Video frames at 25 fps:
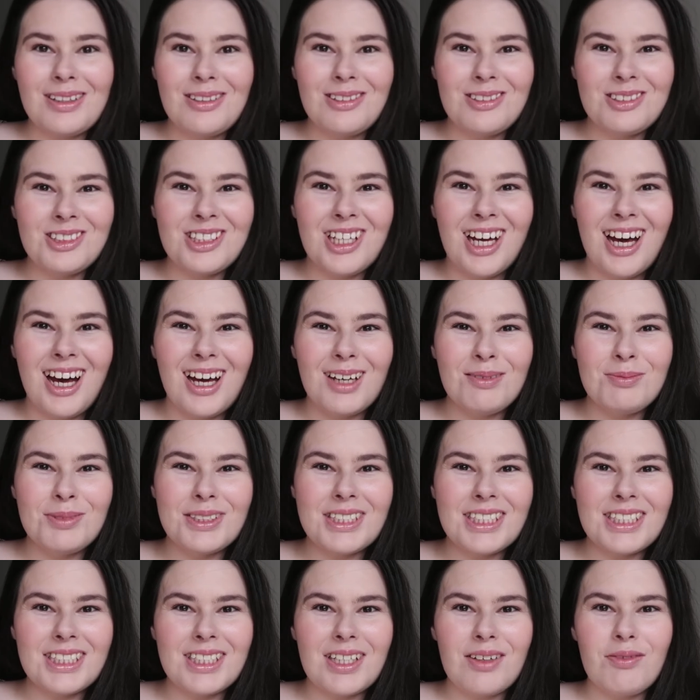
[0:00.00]
long time
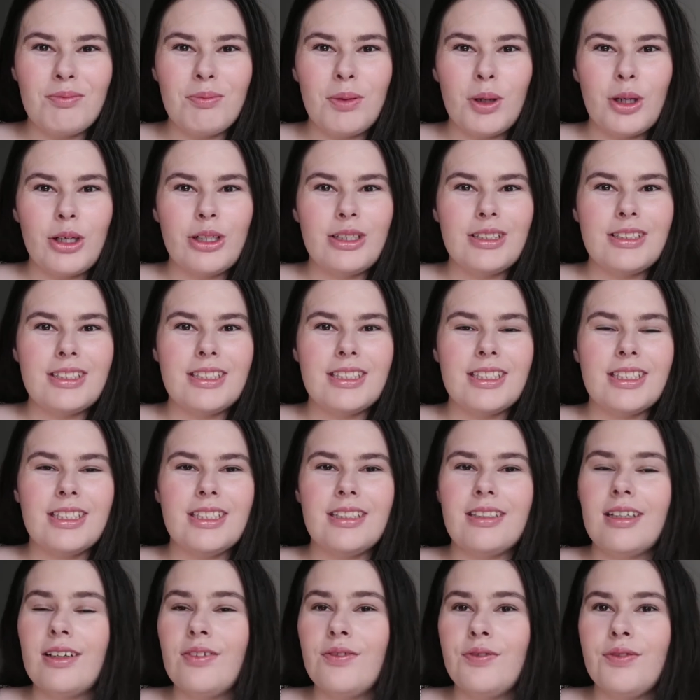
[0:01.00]
since I've
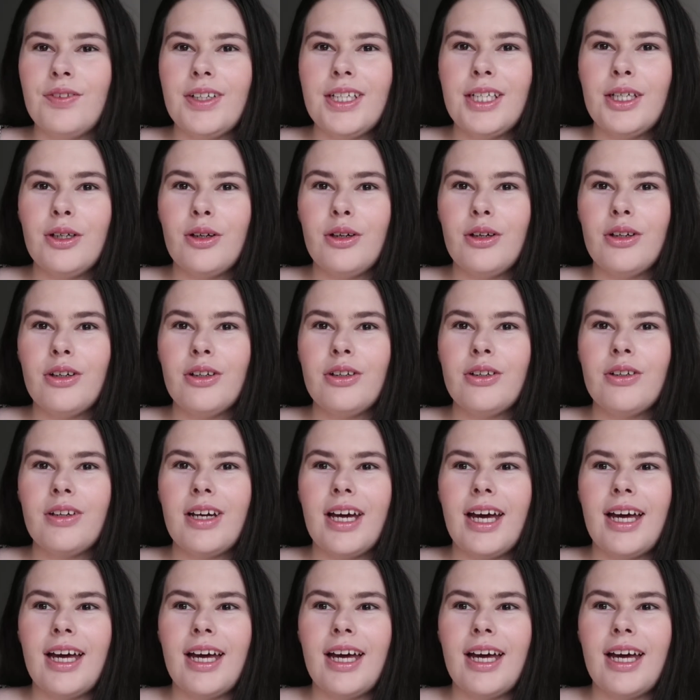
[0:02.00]
posted a video